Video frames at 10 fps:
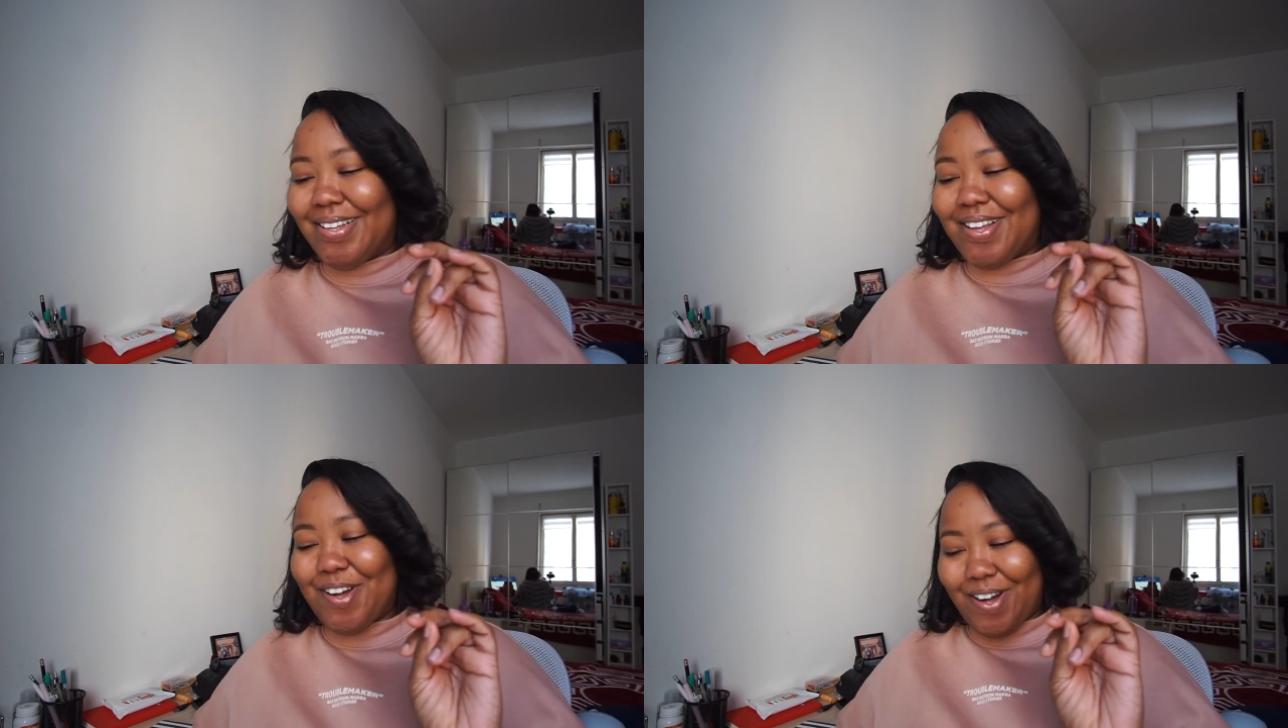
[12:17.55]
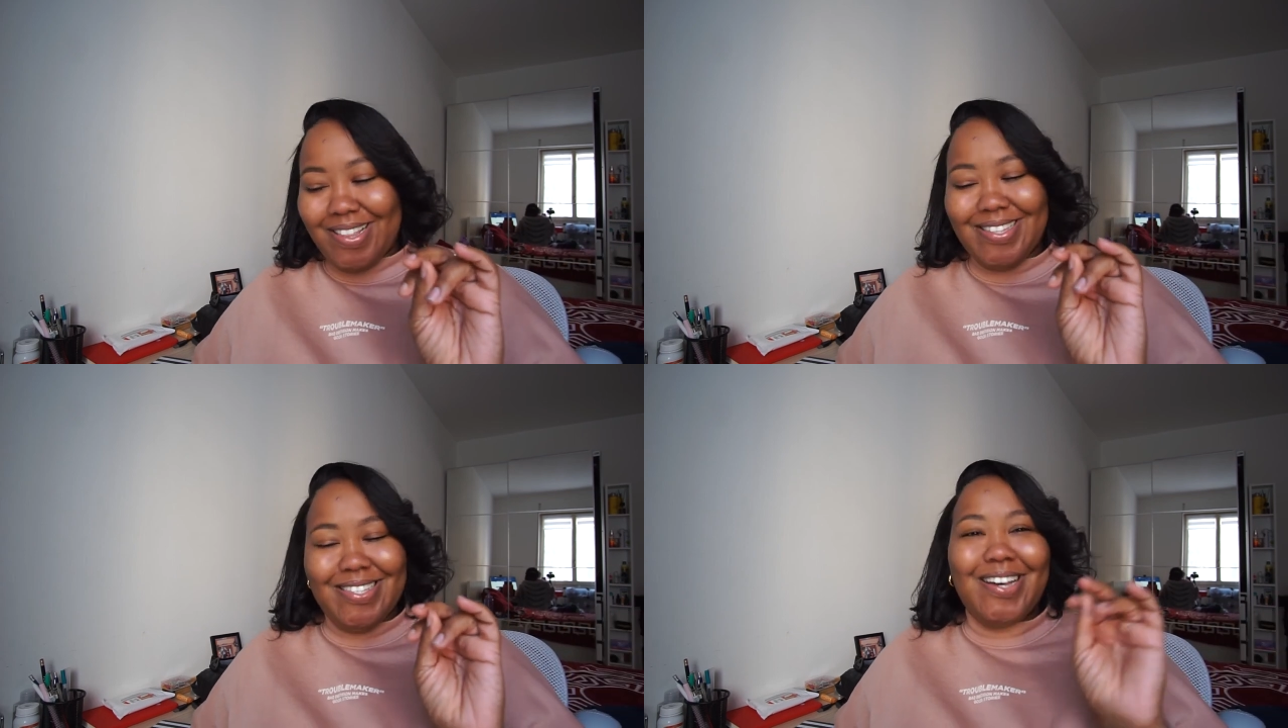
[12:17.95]

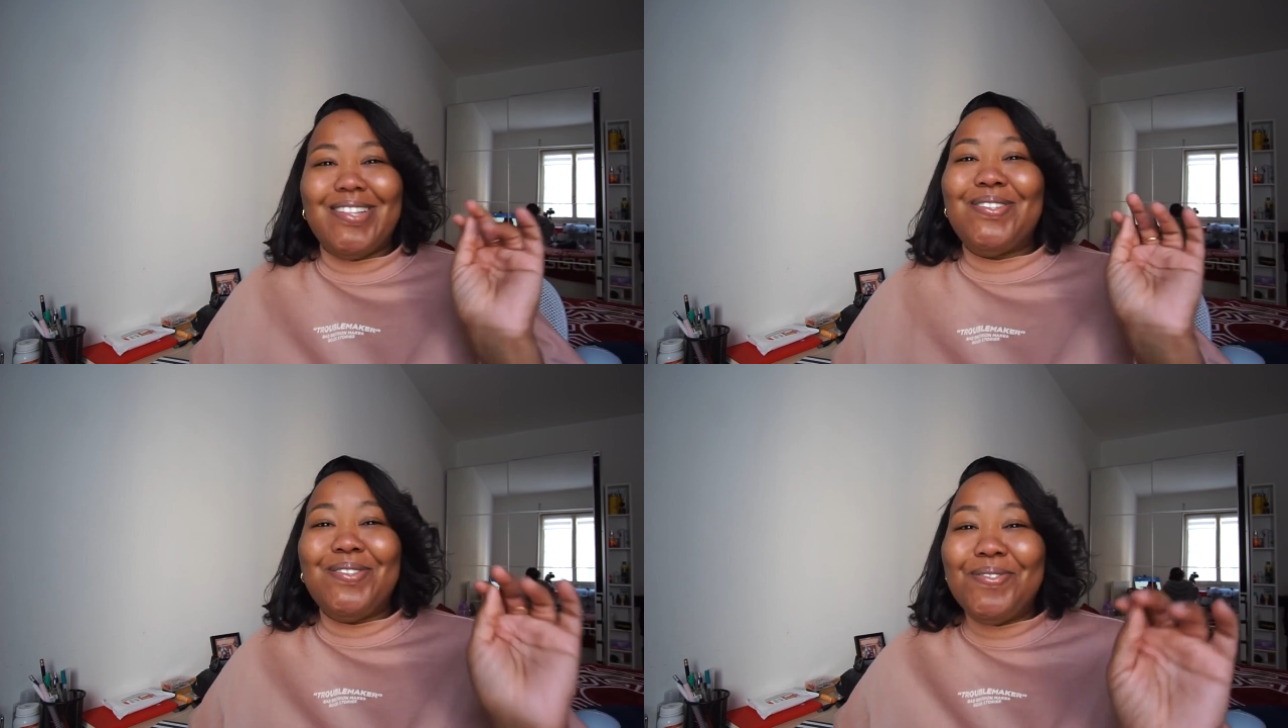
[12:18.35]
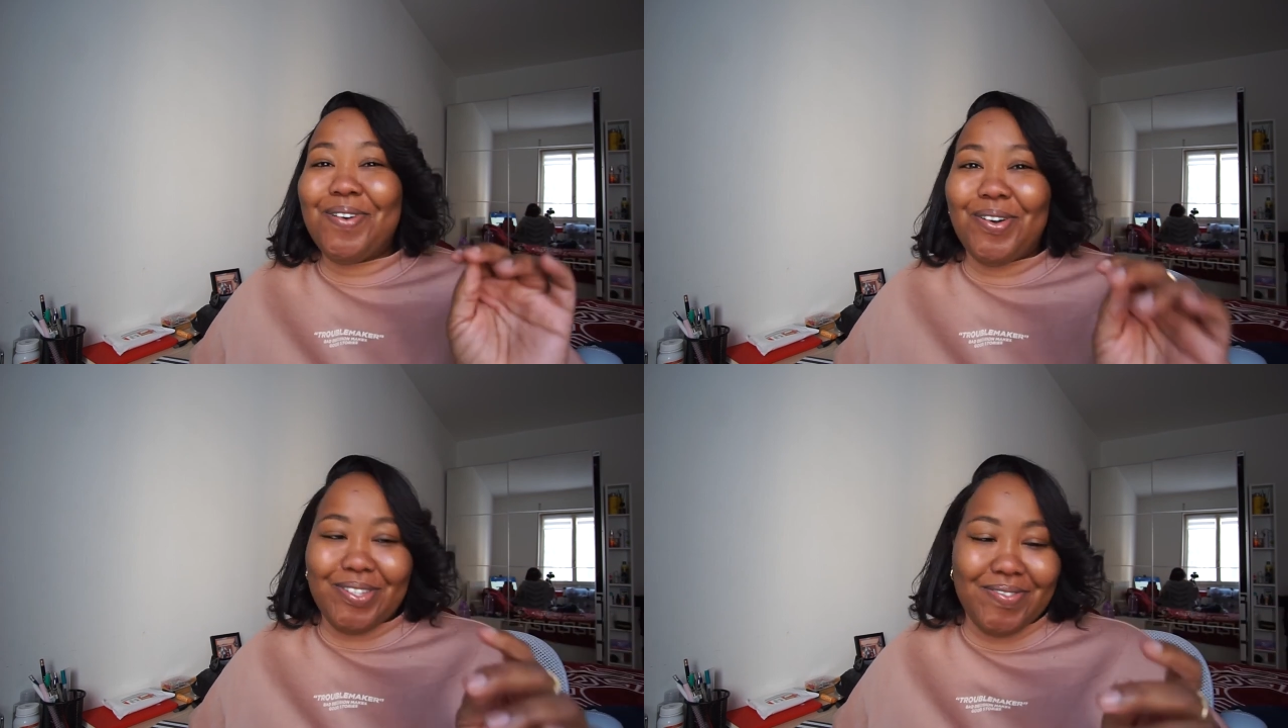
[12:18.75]
got a two
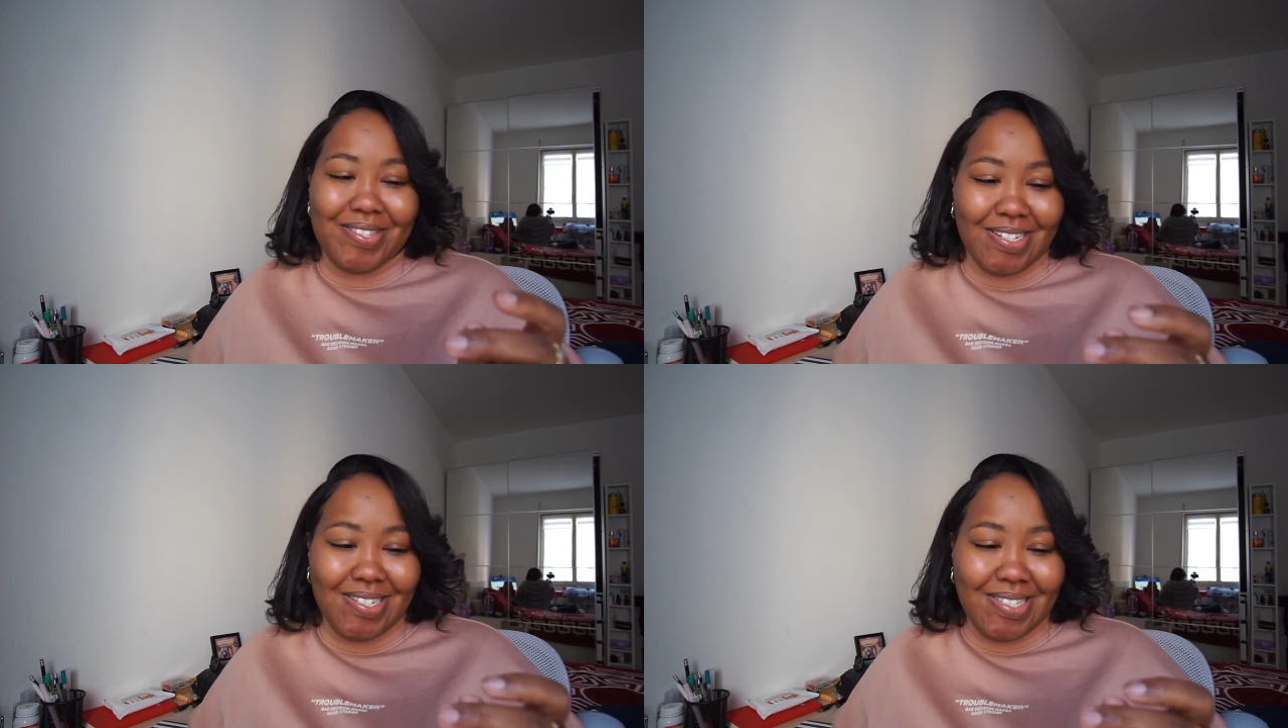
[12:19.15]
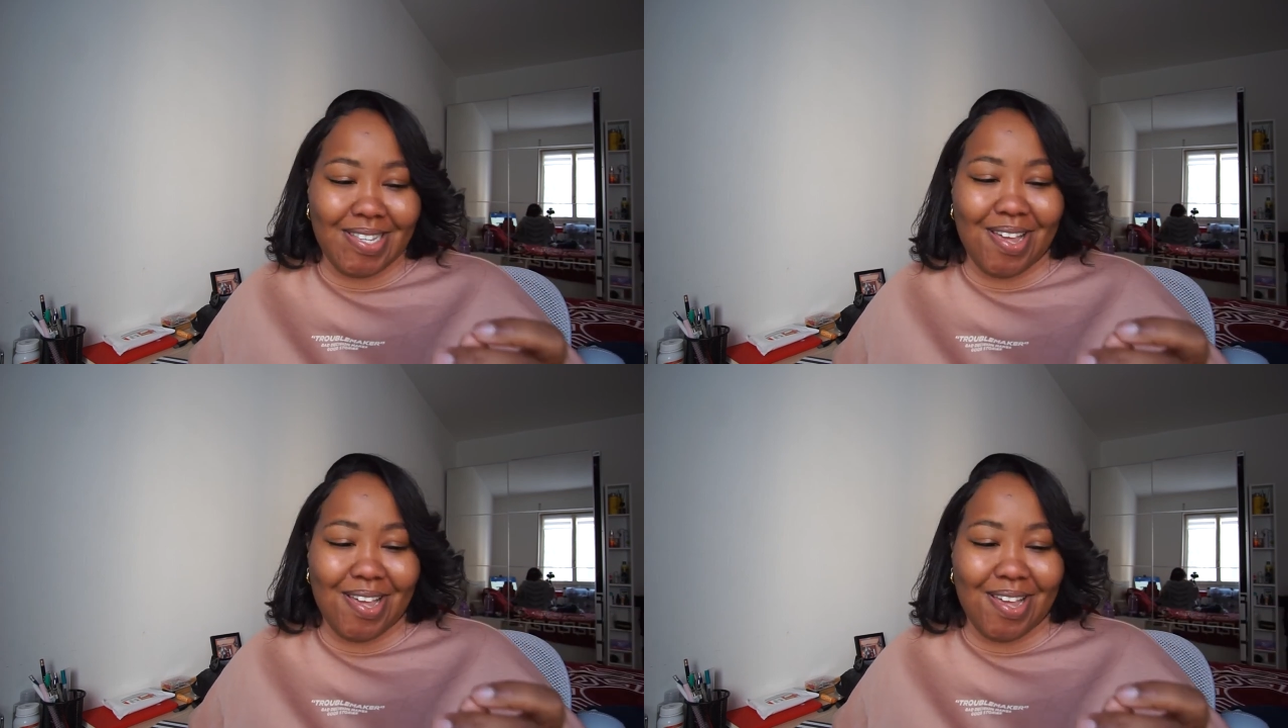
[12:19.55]
out of six